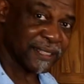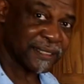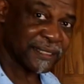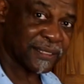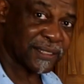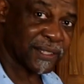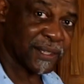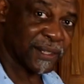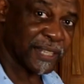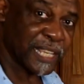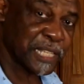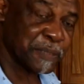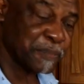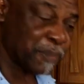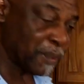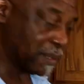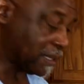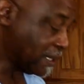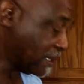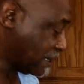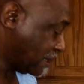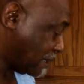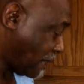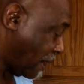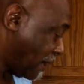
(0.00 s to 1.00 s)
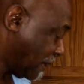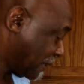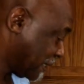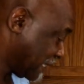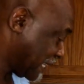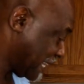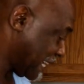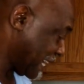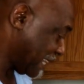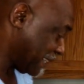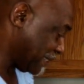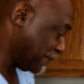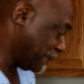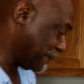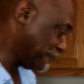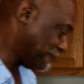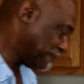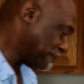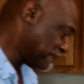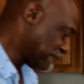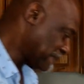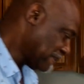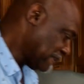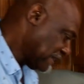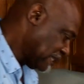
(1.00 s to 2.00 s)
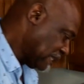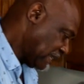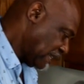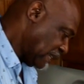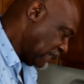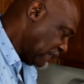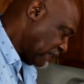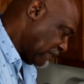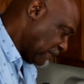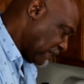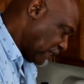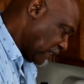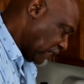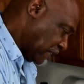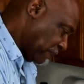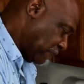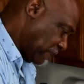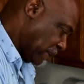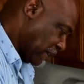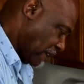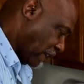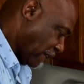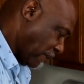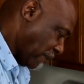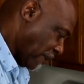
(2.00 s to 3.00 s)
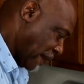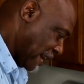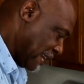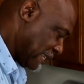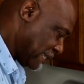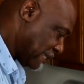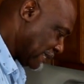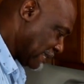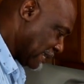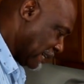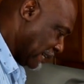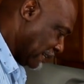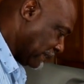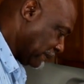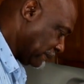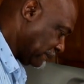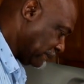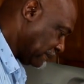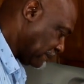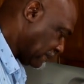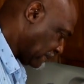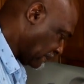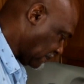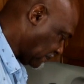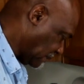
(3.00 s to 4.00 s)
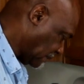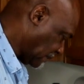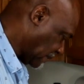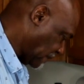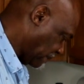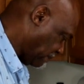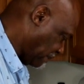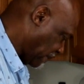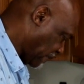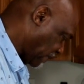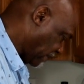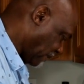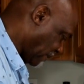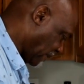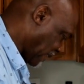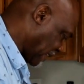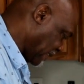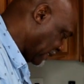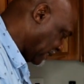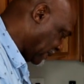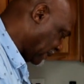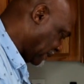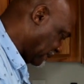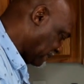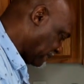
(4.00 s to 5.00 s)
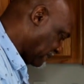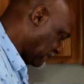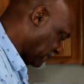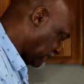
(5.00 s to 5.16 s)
so let's put this all together. We're gonna put our rice down, a bed of rice.